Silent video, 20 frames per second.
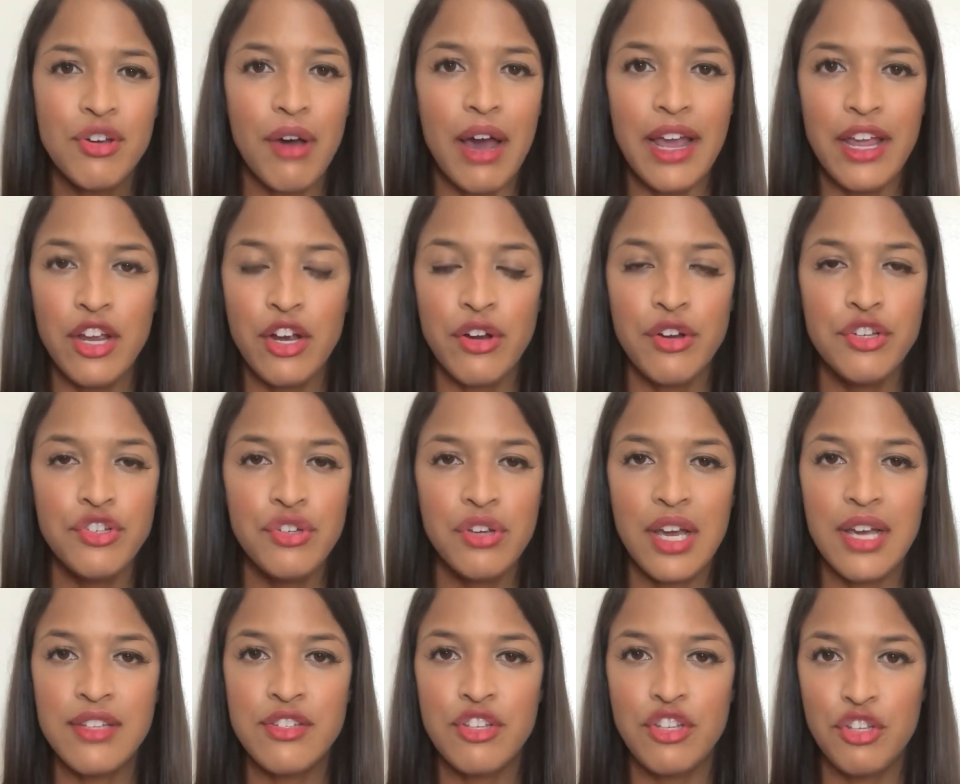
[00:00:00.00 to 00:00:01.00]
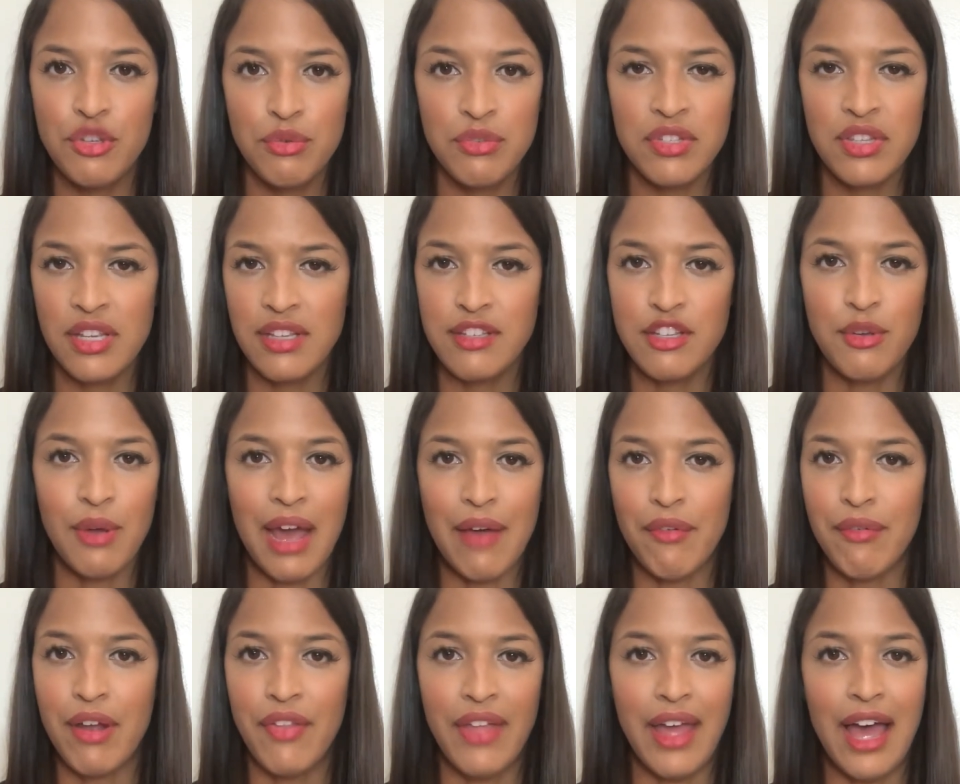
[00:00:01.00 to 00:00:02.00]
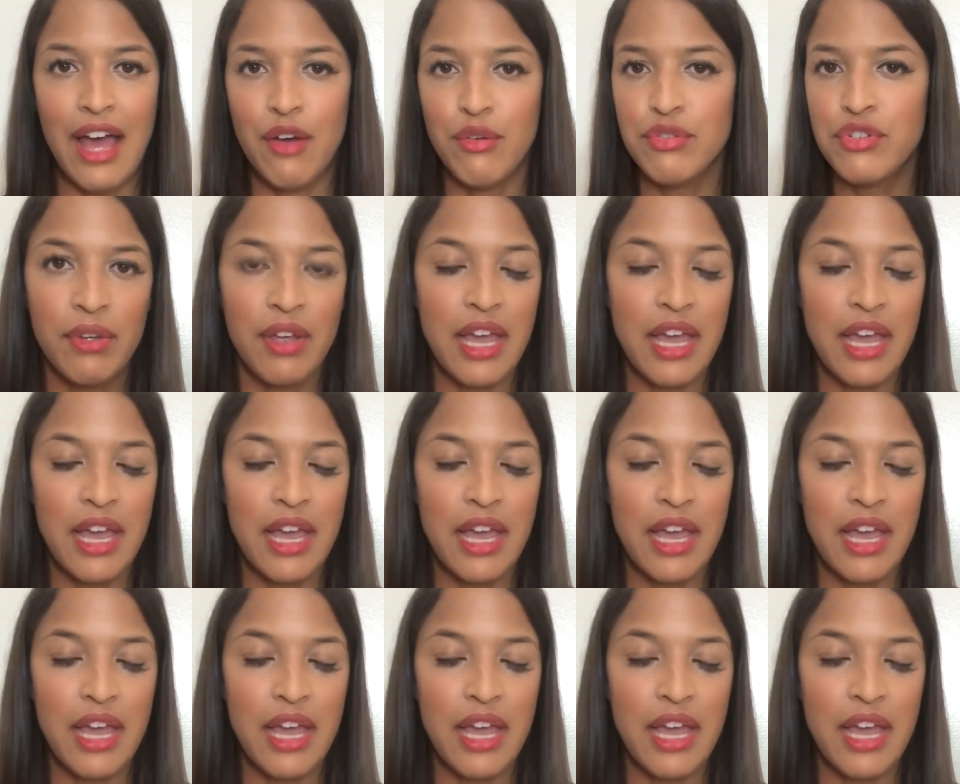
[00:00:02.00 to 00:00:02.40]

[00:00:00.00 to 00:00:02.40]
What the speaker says: I encourage you guys to use things that you have around the house.